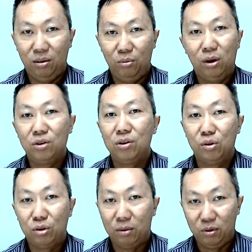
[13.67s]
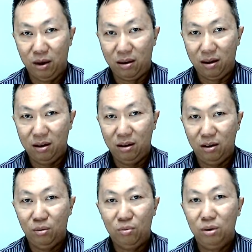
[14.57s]
We actually grew up together.
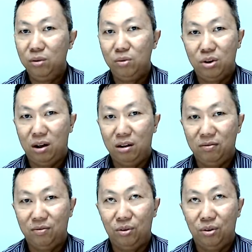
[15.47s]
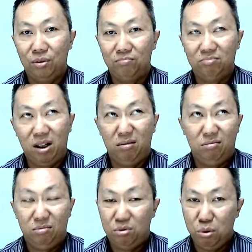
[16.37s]
We knew each other for like
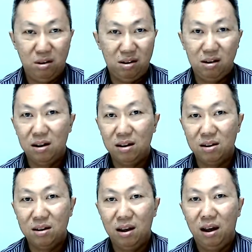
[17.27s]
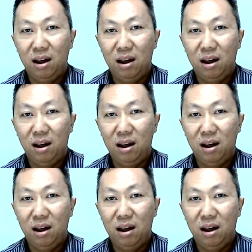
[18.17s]
20 years,